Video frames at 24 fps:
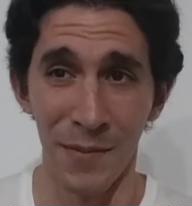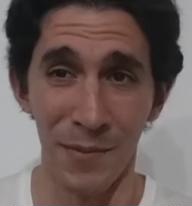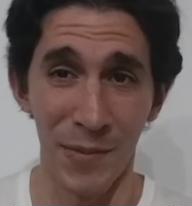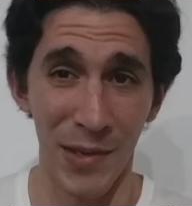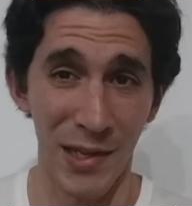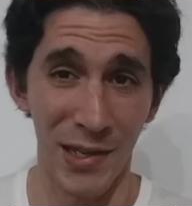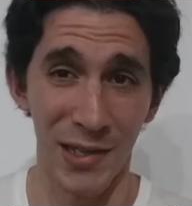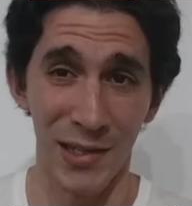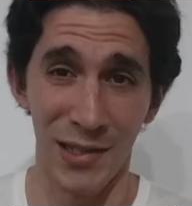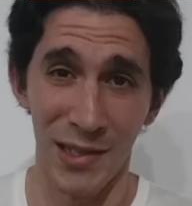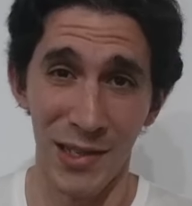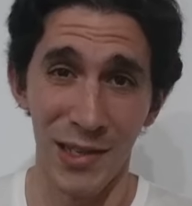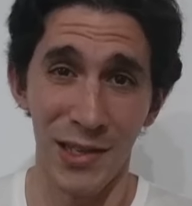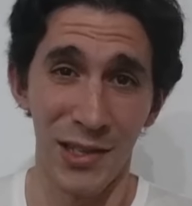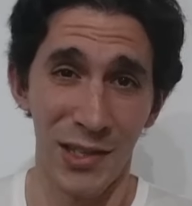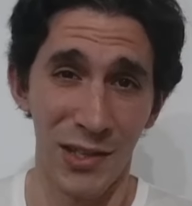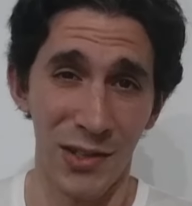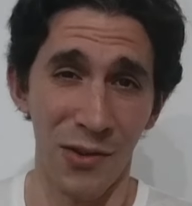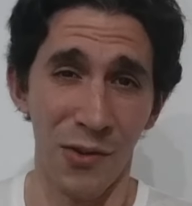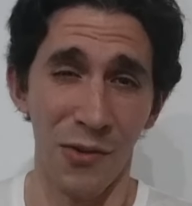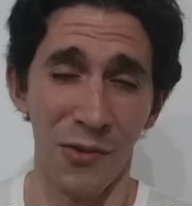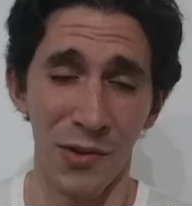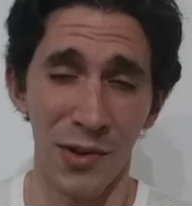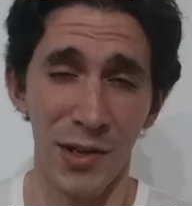because these
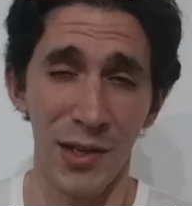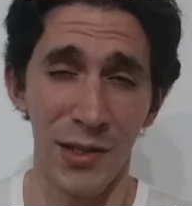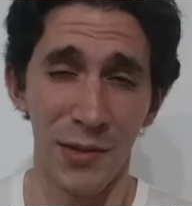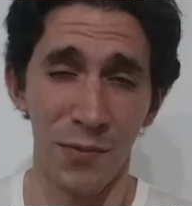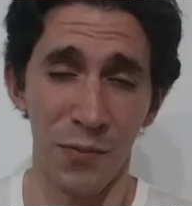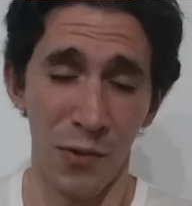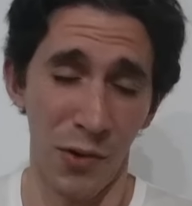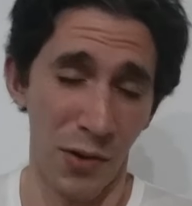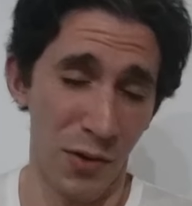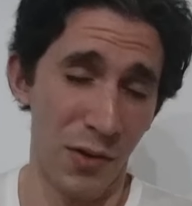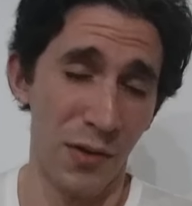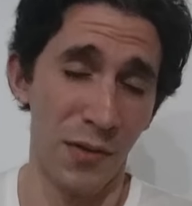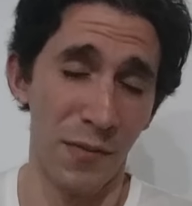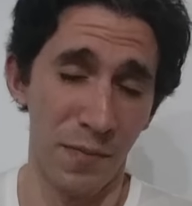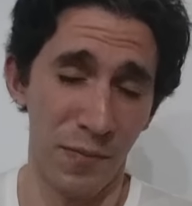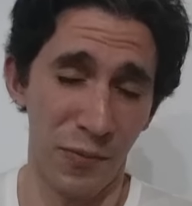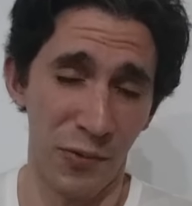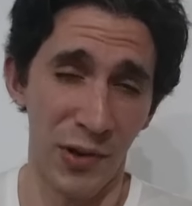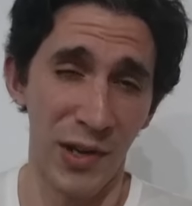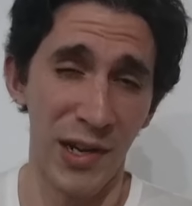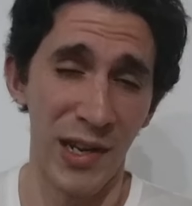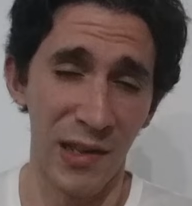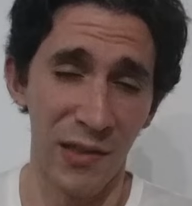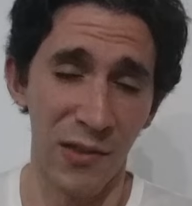stories were
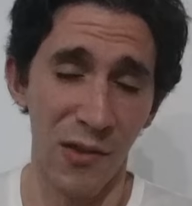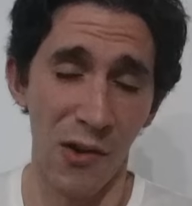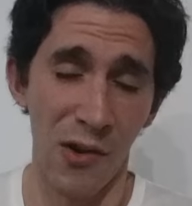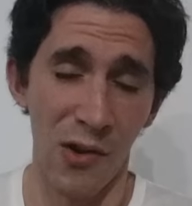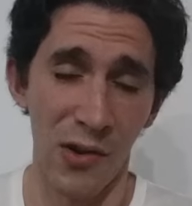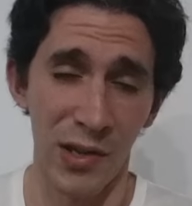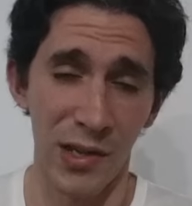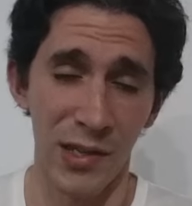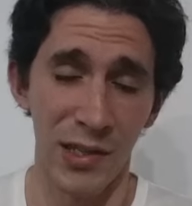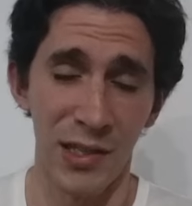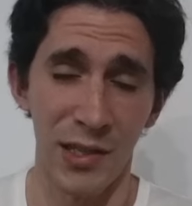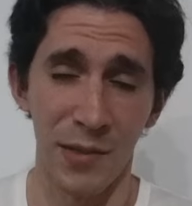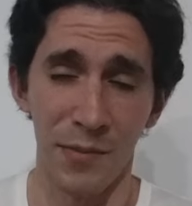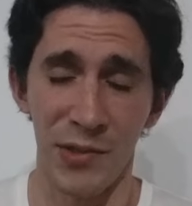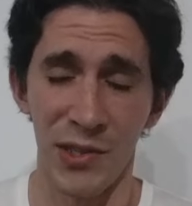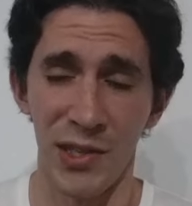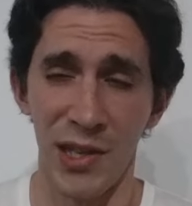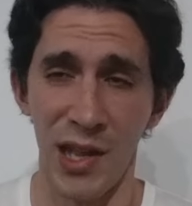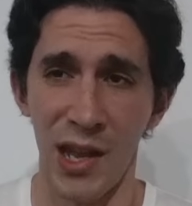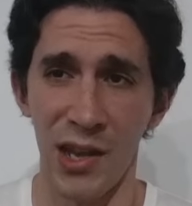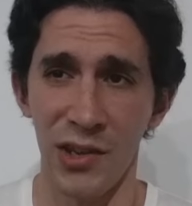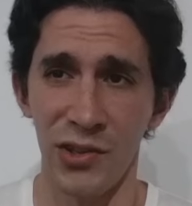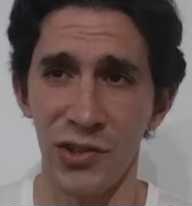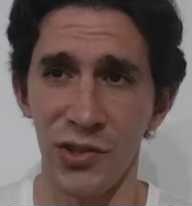pretty long and
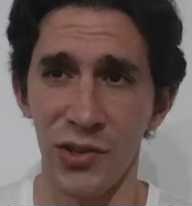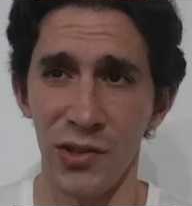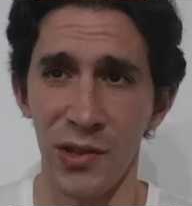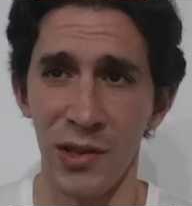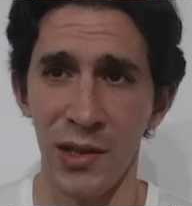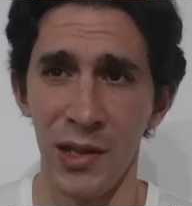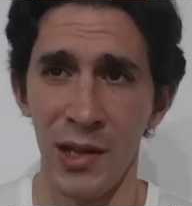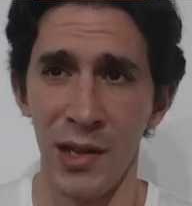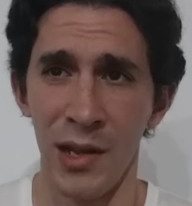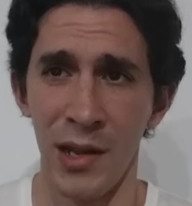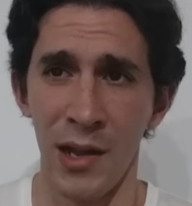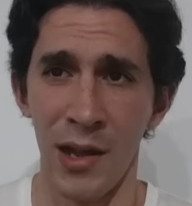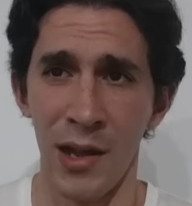substantial.